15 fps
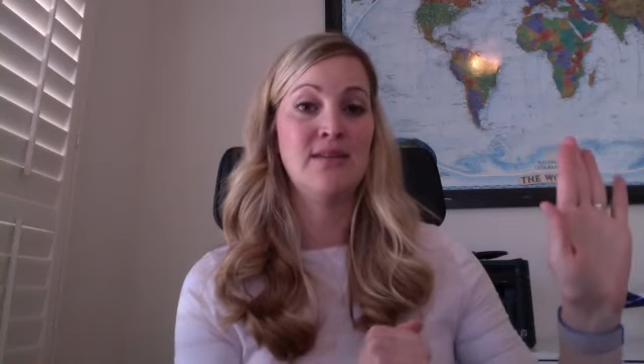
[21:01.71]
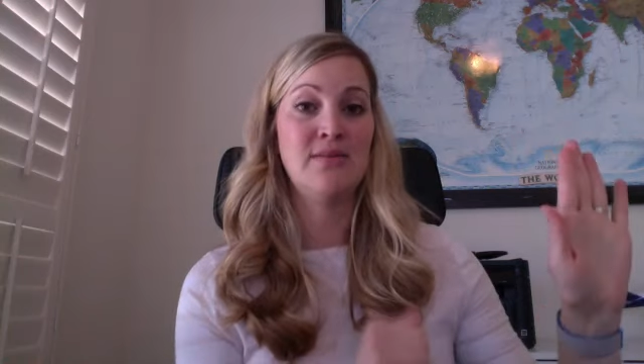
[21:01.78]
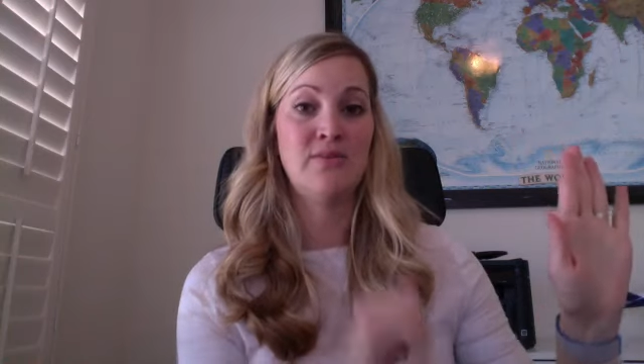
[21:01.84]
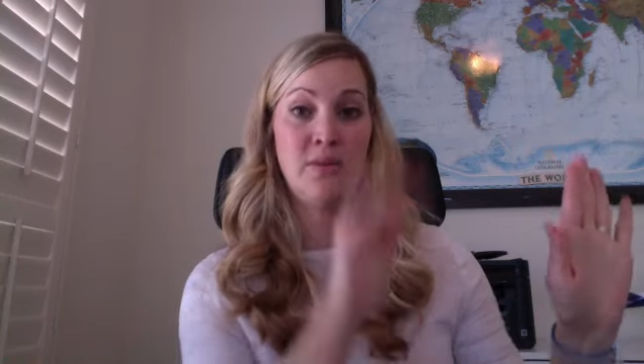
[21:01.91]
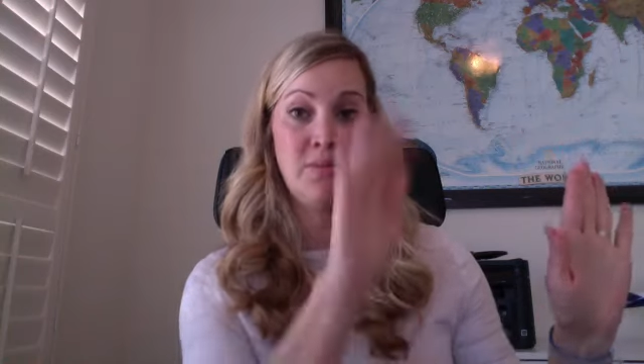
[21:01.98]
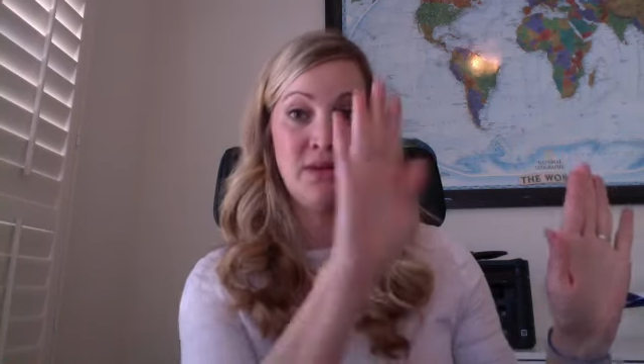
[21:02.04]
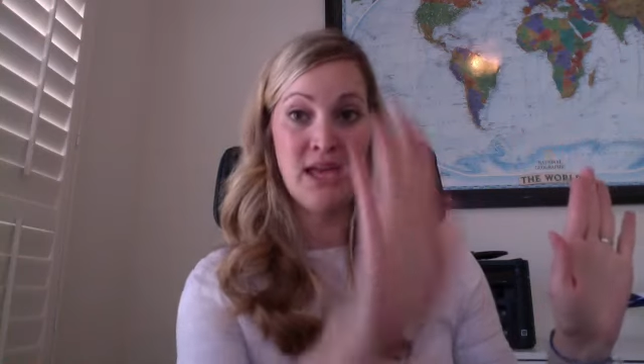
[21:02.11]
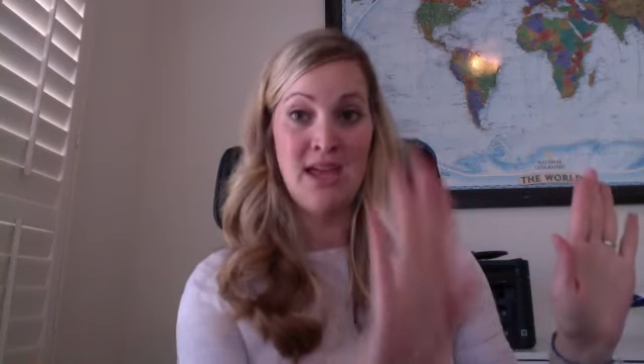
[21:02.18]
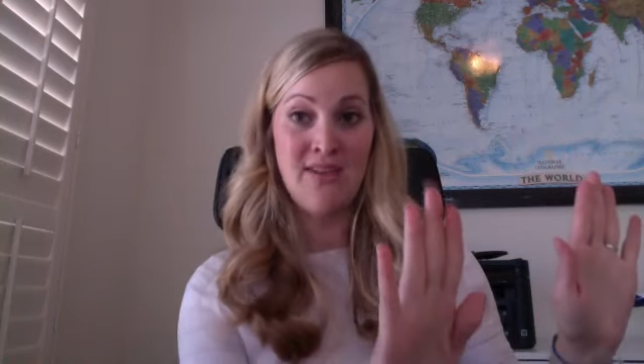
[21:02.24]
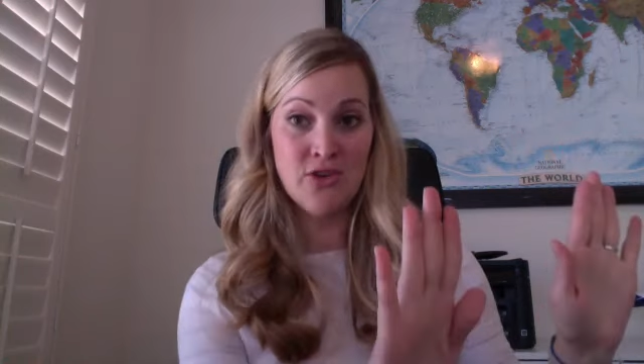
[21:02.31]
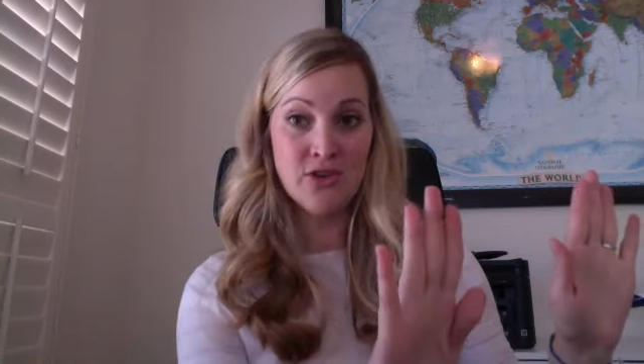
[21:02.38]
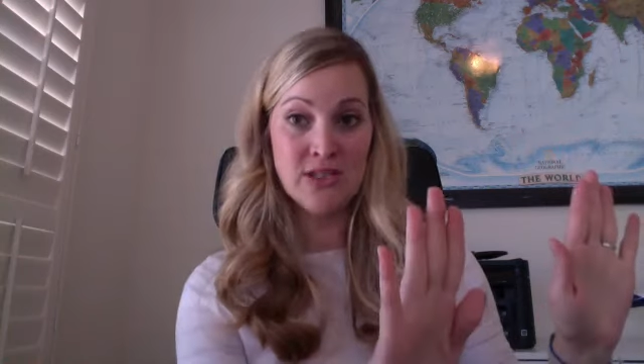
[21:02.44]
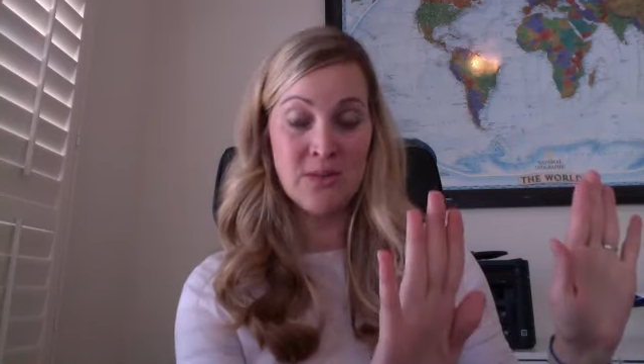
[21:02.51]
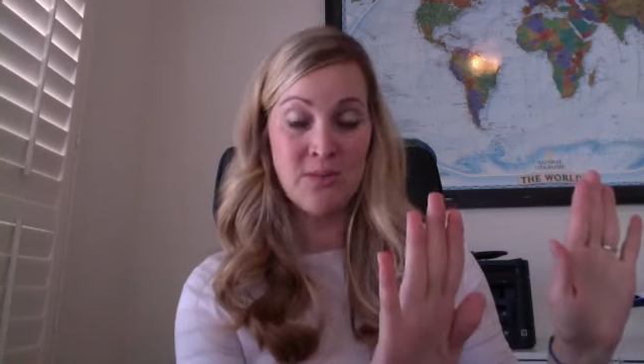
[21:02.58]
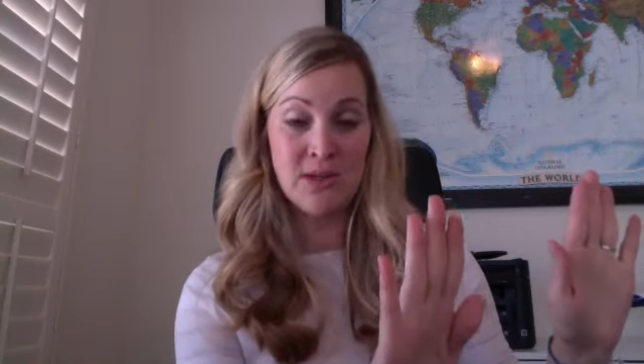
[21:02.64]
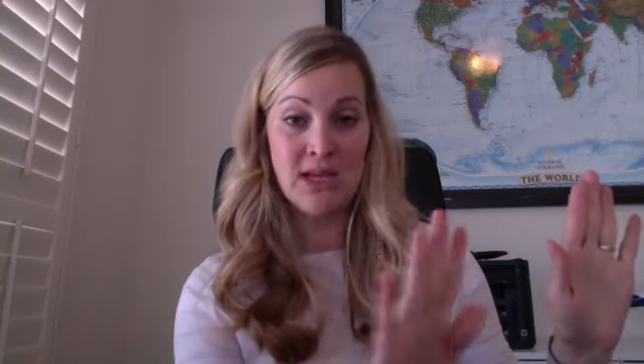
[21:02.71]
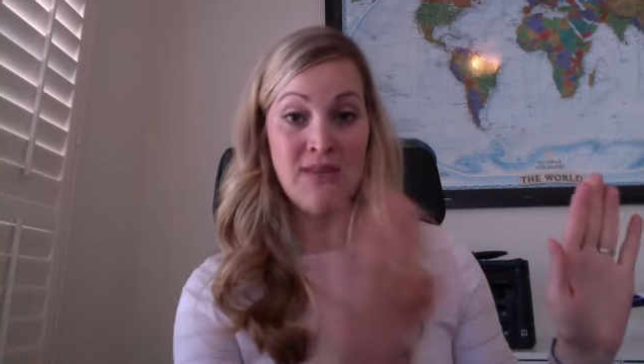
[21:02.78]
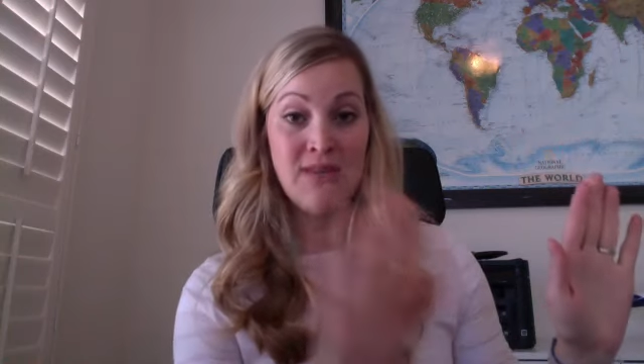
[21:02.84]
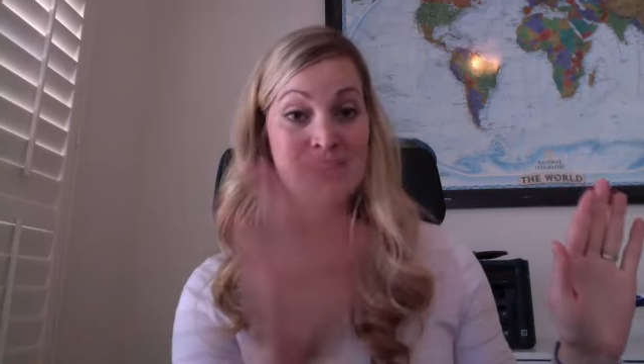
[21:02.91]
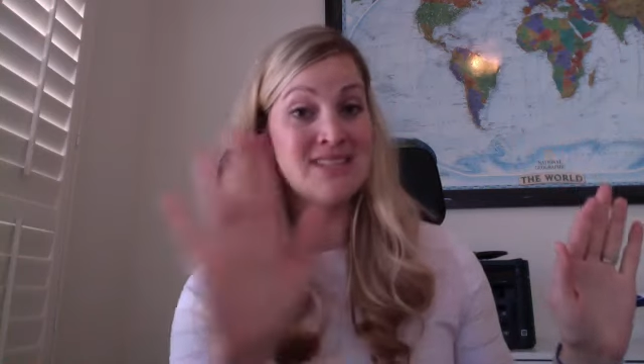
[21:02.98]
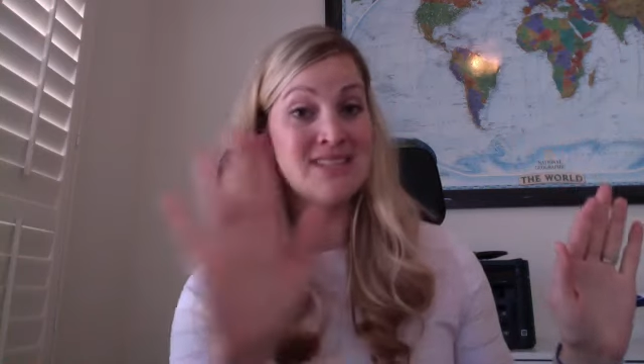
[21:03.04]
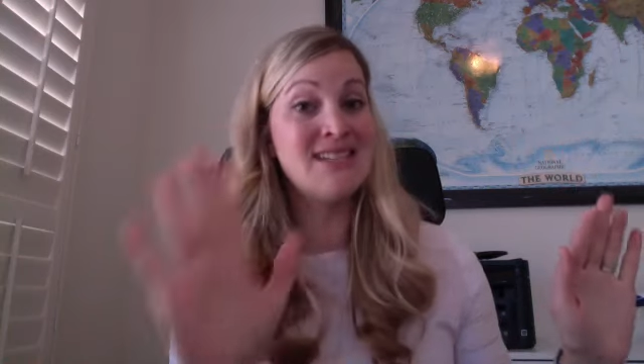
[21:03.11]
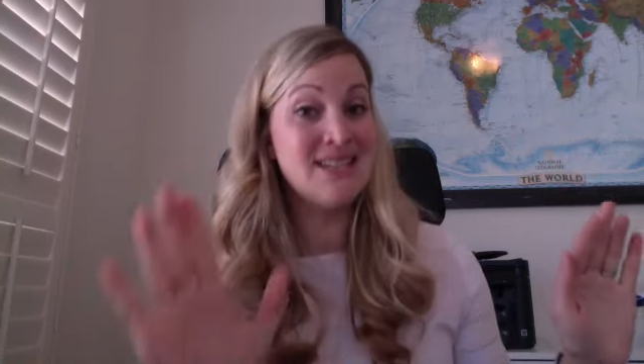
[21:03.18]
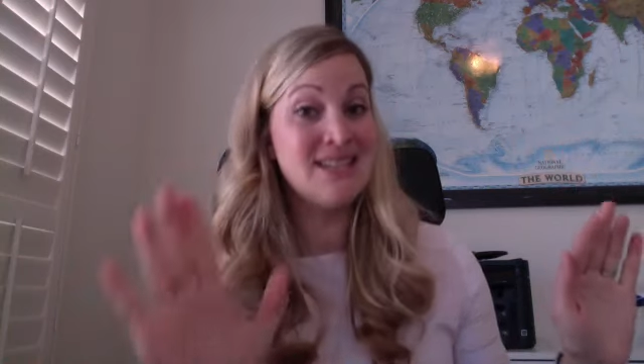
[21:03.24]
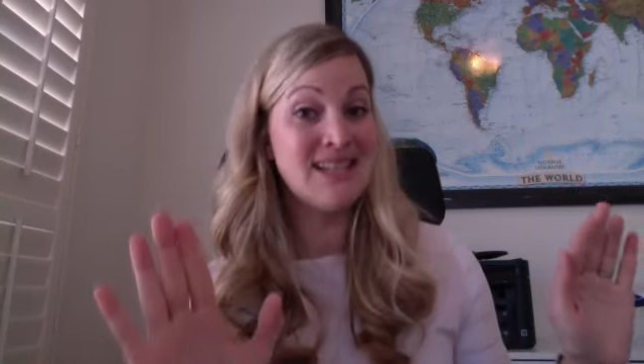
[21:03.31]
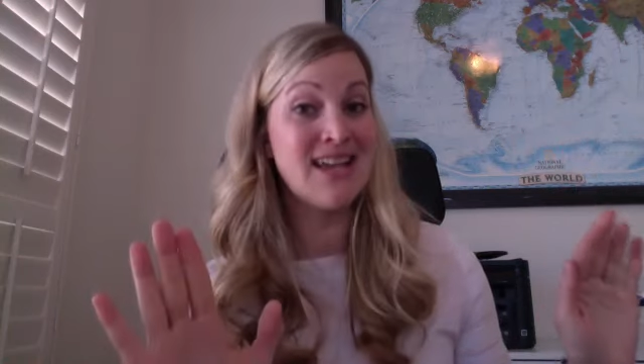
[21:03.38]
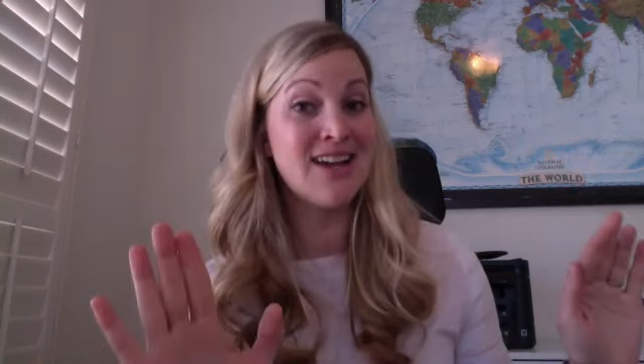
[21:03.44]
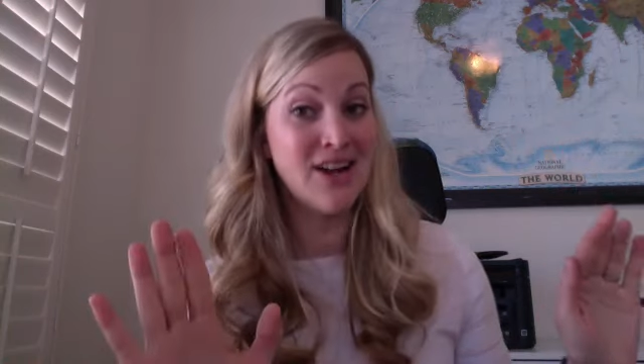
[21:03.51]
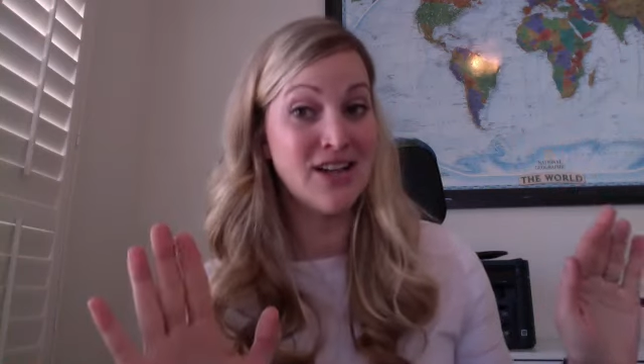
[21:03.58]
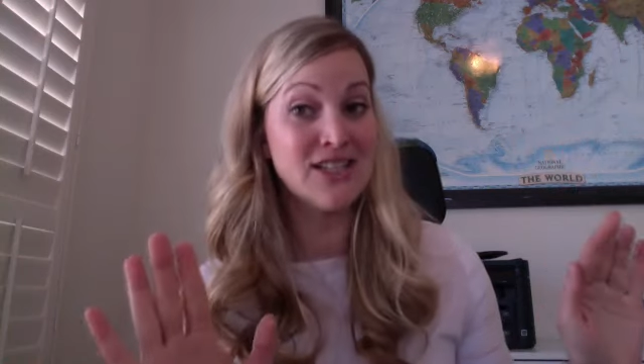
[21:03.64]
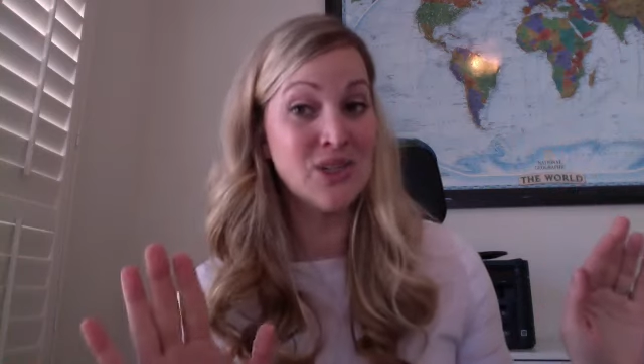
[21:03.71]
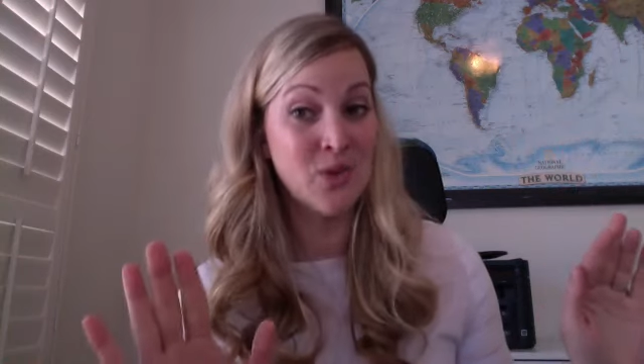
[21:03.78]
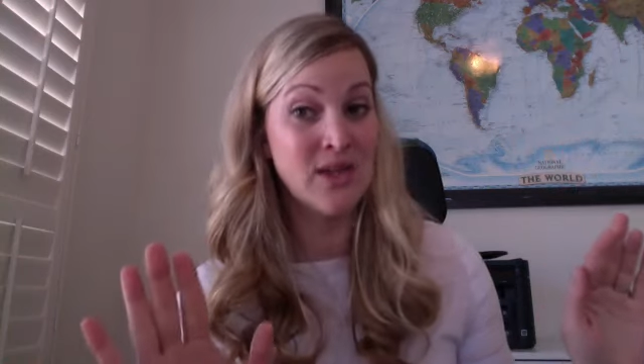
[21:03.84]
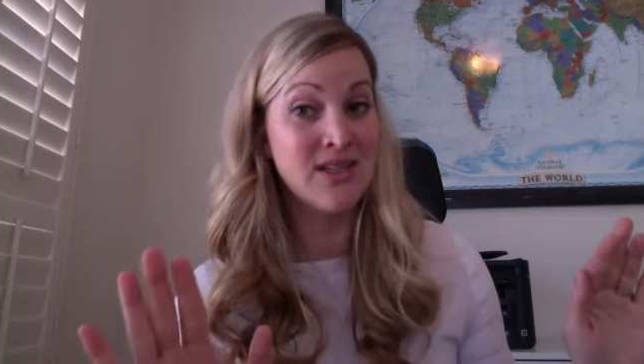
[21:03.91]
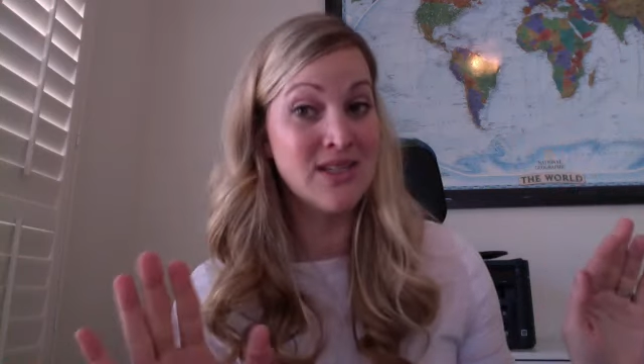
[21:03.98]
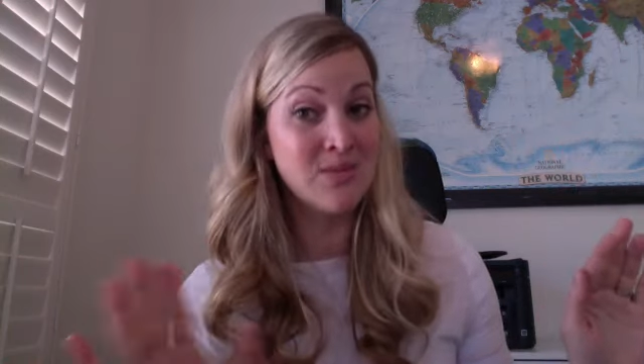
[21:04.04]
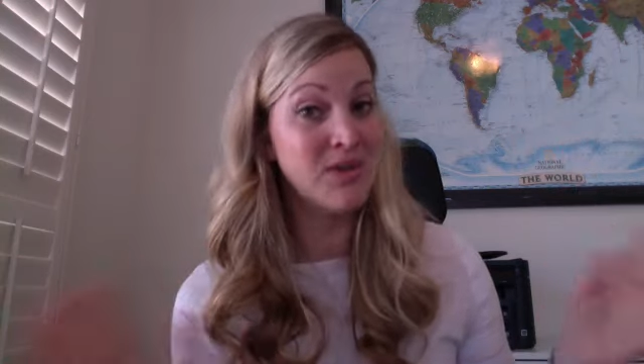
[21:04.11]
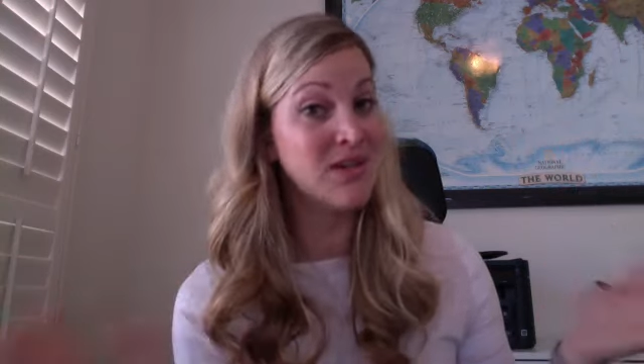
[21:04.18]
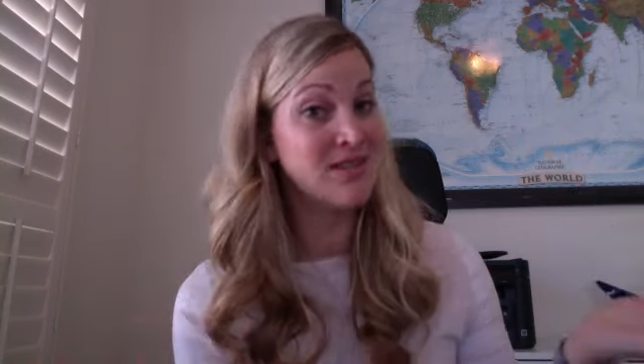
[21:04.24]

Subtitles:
The behavior is the B, the C is that consequence, because